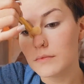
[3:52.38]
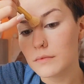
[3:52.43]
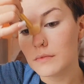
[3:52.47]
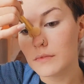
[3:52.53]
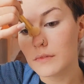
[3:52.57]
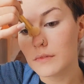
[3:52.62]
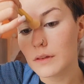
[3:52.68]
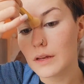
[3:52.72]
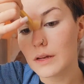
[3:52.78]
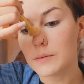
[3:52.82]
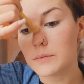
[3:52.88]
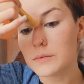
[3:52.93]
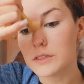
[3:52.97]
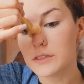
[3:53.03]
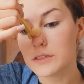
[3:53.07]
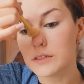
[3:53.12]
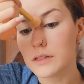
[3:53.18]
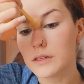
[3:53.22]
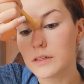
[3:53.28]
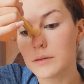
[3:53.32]
I'm
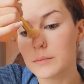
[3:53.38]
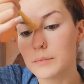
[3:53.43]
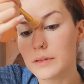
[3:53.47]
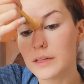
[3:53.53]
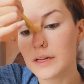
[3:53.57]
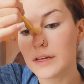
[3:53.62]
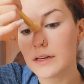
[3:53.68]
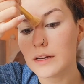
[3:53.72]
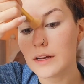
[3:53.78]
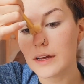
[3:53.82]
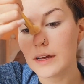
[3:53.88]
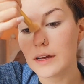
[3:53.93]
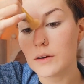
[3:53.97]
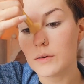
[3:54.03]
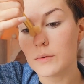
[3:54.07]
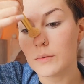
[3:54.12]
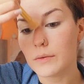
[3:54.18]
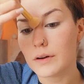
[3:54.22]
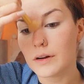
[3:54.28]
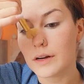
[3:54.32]
just going to blend out
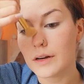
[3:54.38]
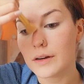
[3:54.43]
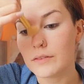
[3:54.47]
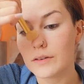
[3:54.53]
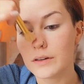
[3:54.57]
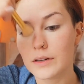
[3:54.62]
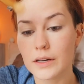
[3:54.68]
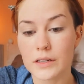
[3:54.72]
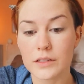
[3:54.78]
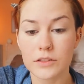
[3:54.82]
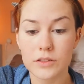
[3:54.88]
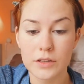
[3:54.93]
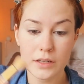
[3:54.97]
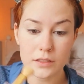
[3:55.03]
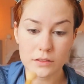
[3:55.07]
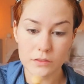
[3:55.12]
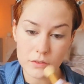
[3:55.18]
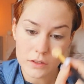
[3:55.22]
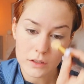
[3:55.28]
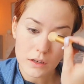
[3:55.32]
whatever got
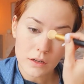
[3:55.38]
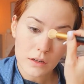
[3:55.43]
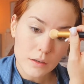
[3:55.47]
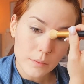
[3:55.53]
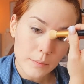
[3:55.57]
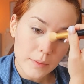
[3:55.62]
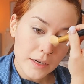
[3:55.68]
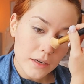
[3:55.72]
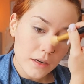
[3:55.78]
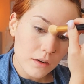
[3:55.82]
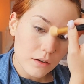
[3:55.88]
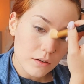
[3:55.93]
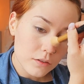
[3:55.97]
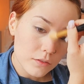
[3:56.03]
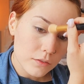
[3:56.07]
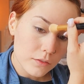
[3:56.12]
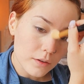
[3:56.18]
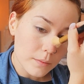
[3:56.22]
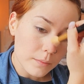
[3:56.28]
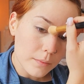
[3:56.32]
transferred onto my nose
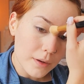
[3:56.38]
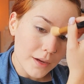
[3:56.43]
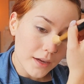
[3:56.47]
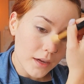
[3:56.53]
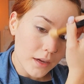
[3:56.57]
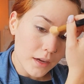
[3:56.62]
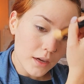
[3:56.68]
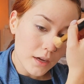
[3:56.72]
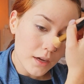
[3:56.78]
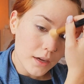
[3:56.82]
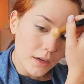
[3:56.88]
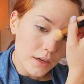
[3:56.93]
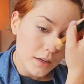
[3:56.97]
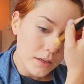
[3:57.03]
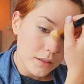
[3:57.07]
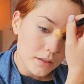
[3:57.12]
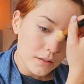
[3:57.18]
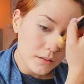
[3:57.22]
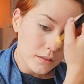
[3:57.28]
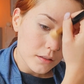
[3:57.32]
from my
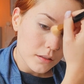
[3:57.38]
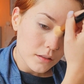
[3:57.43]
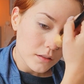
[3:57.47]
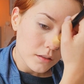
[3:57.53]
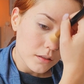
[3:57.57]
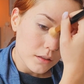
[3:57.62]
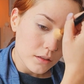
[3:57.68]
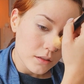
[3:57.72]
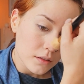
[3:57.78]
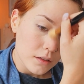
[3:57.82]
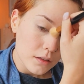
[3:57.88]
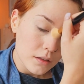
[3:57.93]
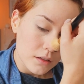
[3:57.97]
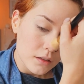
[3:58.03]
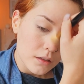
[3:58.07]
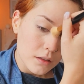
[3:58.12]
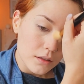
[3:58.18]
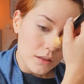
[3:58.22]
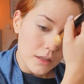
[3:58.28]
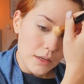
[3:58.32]
eyes.
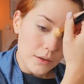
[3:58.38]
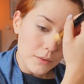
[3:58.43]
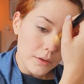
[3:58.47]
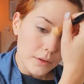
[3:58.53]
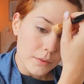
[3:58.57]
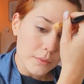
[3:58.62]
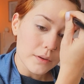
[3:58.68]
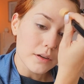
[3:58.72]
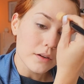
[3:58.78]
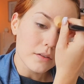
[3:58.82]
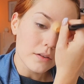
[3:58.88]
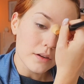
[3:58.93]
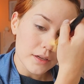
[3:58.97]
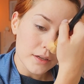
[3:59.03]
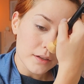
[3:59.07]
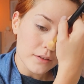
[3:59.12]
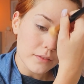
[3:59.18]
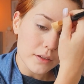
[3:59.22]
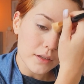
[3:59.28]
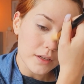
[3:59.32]
That way we don't
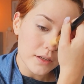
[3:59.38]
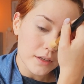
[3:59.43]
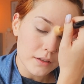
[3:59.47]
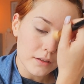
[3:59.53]
have any